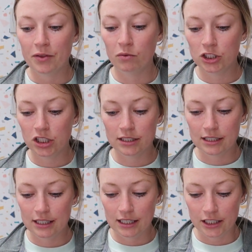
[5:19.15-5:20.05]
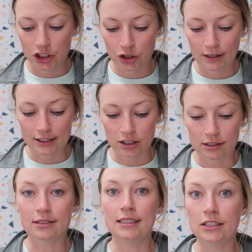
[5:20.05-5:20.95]
which isn't an issue. I
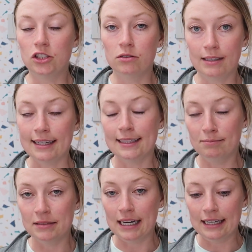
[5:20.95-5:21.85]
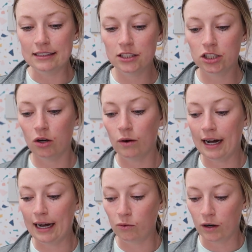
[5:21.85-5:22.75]
just need to get them done. So
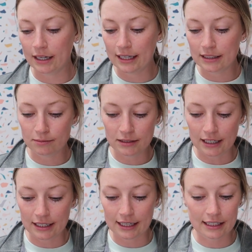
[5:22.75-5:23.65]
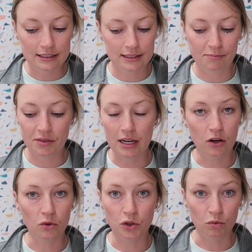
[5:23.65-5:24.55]
I want to get them done in case something
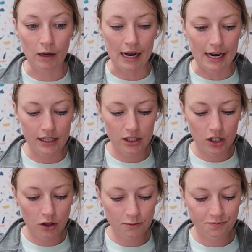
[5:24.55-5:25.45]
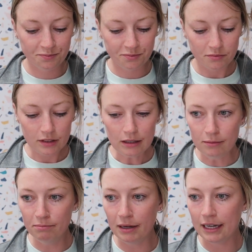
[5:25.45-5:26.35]
goes awry, you know.
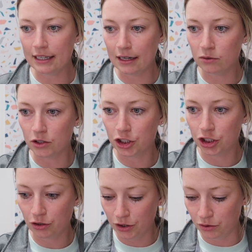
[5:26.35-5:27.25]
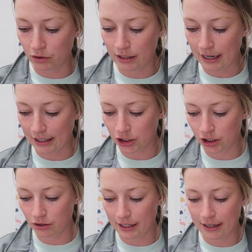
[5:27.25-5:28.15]
But I will show you.
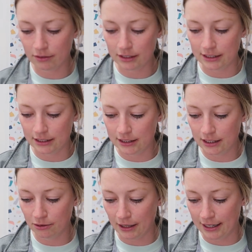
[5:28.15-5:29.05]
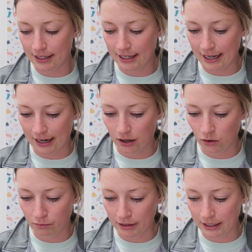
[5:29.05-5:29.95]
Actually, you can't really see right
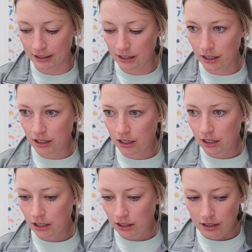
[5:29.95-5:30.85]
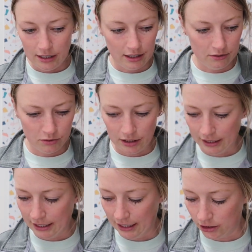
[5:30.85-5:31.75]
now, but well, I
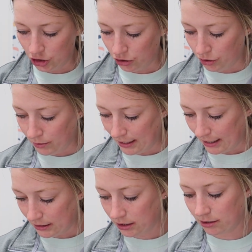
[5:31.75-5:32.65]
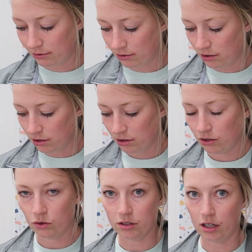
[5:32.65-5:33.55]
can show you, I guess.
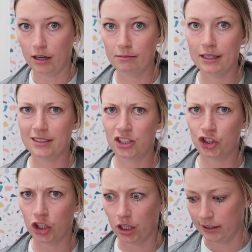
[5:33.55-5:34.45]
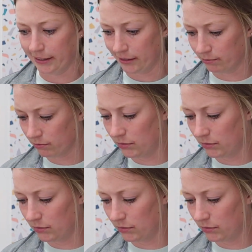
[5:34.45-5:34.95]
Hold on, I'm like struggling.